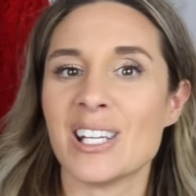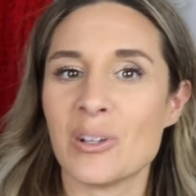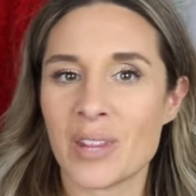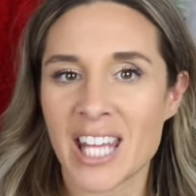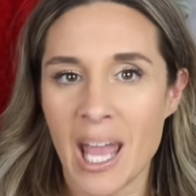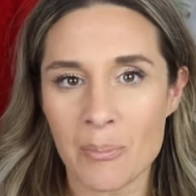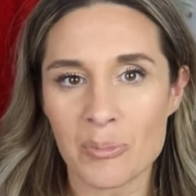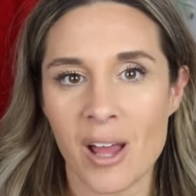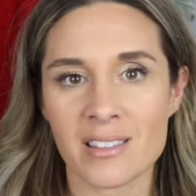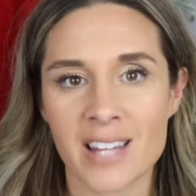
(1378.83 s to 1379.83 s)
You know, the
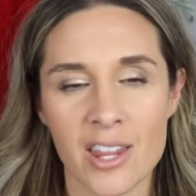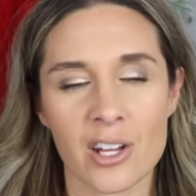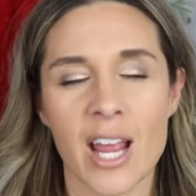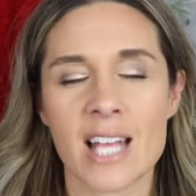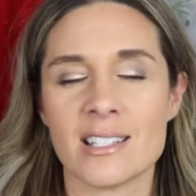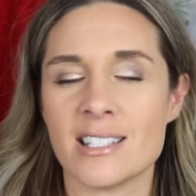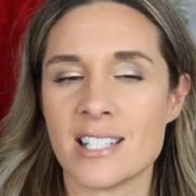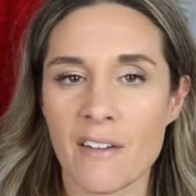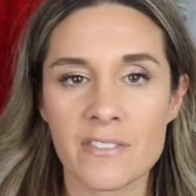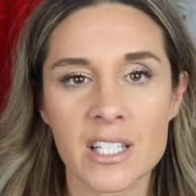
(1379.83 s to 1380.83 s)
Empreinte leather has
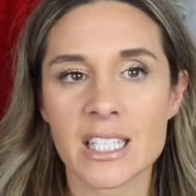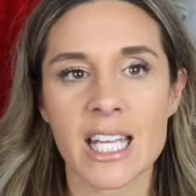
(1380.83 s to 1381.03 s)
definitely